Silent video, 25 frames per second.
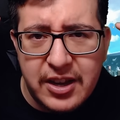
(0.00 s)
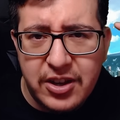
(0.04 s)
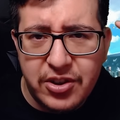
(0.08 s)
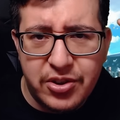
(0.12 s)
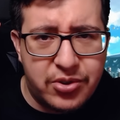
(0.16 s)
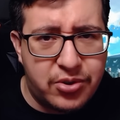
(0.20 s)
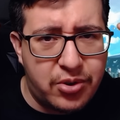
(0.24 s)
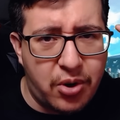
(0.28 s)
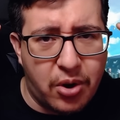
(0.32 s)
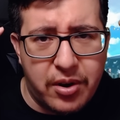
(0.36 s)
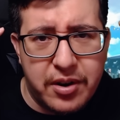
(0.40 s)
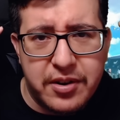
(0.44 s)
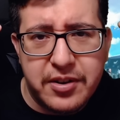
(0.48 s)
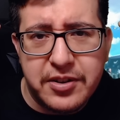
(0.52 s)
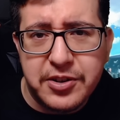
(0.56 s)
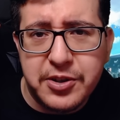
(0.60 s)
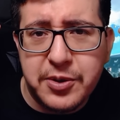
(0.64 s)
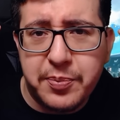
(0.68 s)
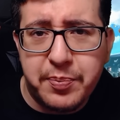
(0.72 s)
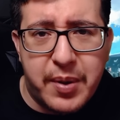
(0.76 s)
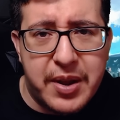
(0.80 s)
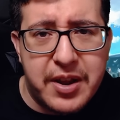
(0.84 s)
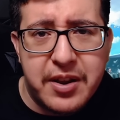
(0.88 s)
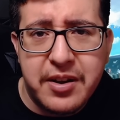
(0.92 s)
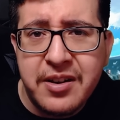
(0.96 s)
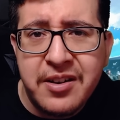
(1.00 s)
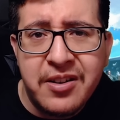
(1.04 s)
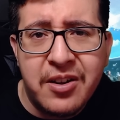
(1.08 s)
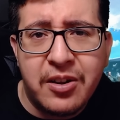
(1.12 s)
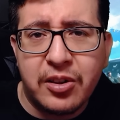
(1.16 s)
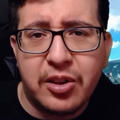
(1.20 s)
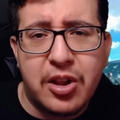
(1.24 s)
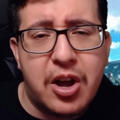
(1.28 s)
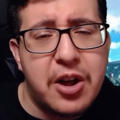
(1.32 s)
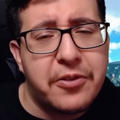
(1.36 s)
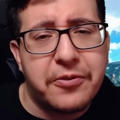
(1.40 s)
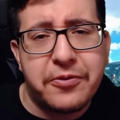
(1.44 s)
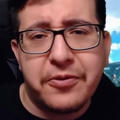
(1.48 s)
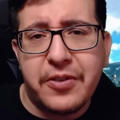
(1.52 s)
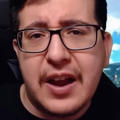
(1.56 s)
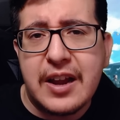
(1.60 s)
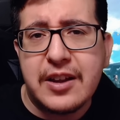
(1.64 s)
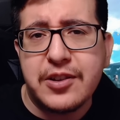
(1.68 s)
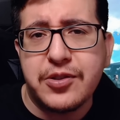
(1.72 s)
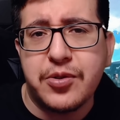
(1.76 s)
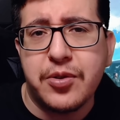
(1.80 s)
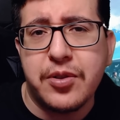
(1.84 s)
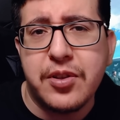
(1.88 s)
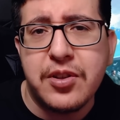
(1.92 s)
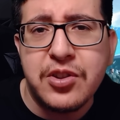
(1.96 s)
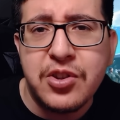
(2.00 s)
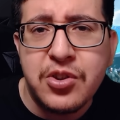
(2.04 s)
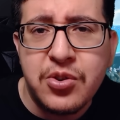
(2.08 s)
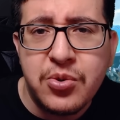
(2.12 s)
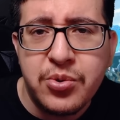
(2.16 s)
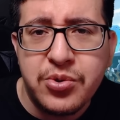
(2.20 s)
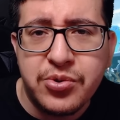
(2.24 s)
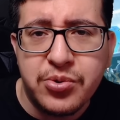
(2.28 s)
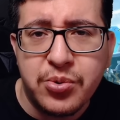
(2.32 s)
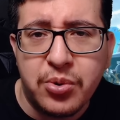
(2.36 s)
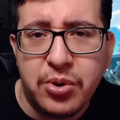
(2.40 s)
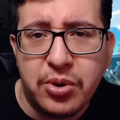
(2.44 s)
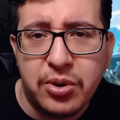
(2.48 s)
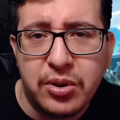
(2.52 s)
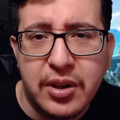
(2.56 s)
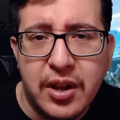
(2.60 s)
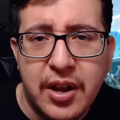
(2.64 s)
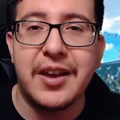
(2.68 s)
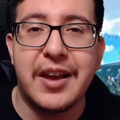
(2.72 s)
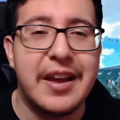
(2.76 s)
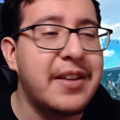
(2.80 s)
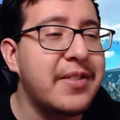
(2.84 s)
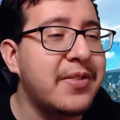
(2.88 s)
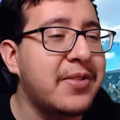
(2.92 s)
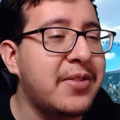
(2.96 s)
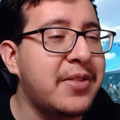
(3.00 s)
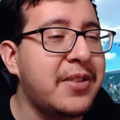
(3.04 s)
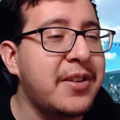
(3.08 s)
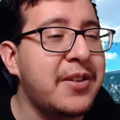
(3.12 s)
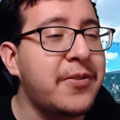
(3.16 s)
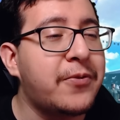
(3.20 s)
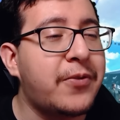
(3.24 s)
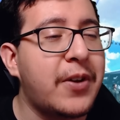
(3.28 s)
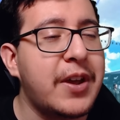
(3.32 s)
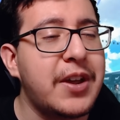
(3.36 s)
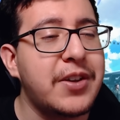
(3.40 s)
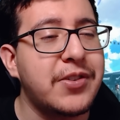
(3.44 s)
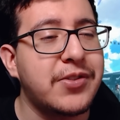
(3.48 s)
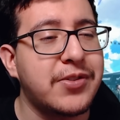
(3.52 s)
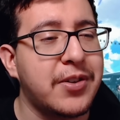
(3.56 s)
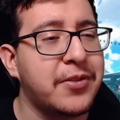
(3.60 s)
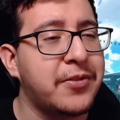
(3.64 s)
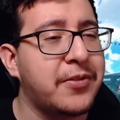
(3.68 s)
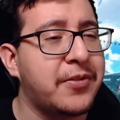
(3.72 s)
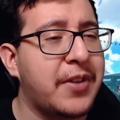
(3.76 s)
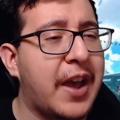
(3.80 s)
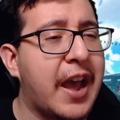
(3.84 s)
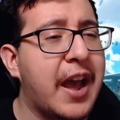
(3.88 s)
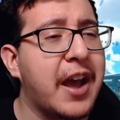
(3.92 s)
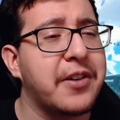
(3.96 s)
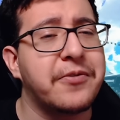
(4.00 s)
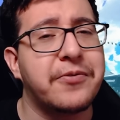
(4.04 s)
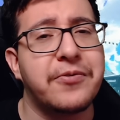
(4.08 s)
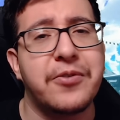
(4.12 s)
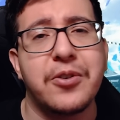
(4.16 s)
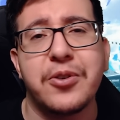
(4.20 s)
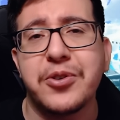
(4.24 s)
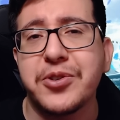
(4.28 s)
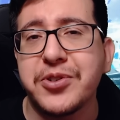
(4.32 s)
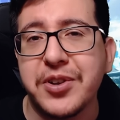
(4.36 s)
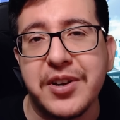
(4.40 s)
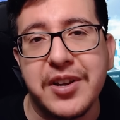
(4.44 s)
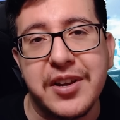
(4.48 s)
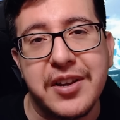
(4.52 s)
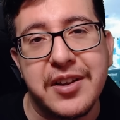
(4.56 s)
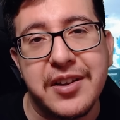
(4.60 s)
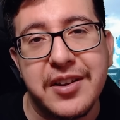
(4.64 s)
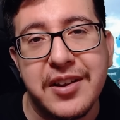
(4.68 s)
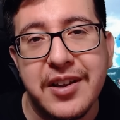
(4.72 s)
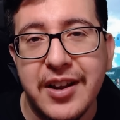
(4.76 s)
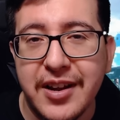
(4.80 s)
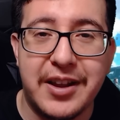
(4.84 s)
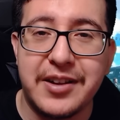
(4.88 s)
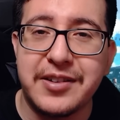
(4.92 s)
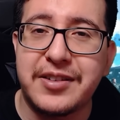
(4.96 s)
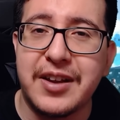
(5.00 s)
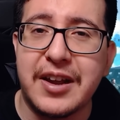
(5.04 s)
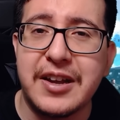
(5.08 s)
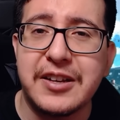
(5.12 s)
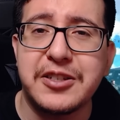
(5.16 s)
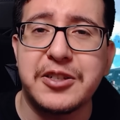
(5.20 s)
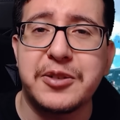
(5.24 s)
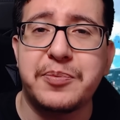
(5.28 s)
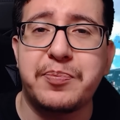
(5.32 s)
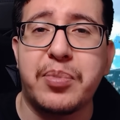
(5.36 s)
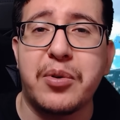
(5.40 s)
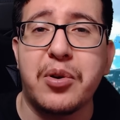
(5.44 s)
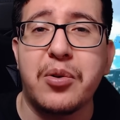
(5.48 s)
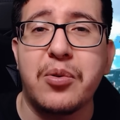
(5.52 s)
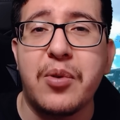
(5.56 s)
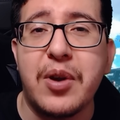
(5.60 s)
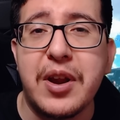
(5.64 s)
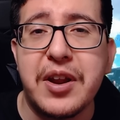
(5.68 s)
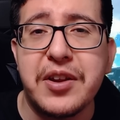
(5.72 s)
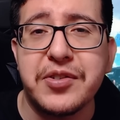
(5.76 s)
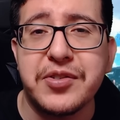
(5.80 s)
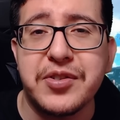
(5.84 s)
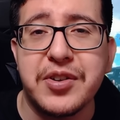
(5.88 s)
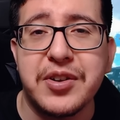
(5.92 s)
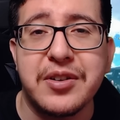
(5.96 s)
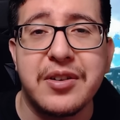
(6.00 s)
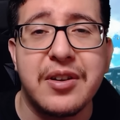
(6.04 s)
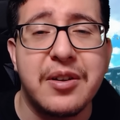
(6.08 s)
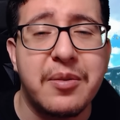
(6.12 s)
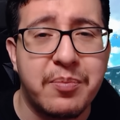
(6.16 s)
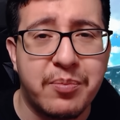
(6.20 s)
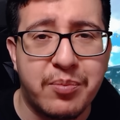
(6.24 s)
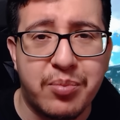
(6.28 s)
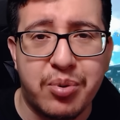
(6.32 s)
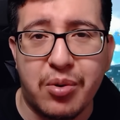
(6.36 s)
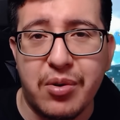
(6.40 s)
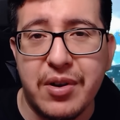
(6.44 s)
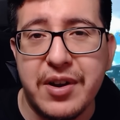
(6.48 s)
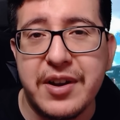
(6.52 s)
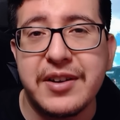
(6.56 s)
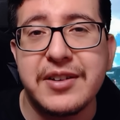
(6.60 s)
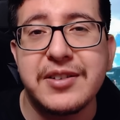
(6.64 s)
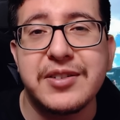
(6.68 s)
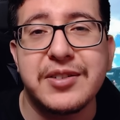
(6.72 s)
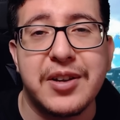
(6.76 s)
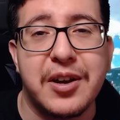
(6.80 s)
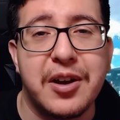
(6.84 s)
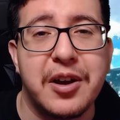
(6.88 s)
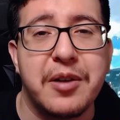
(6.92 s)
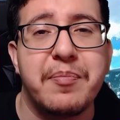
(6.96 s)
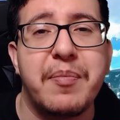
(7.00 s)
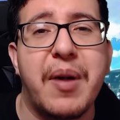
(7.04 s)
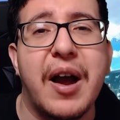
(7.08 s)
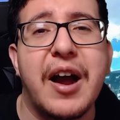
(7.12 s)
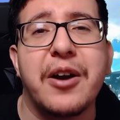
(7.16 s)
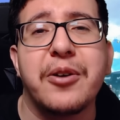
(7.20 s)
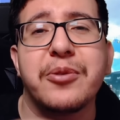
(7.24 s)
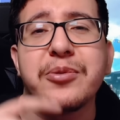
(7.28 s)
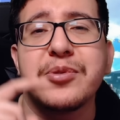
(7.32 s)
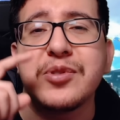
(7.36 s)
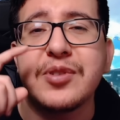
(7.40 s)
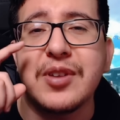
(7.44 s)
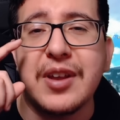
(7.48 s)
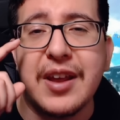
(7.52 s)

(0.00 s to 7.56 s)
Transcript: starting to spin a lot faster than usual. In the face of adversity, desperation brings about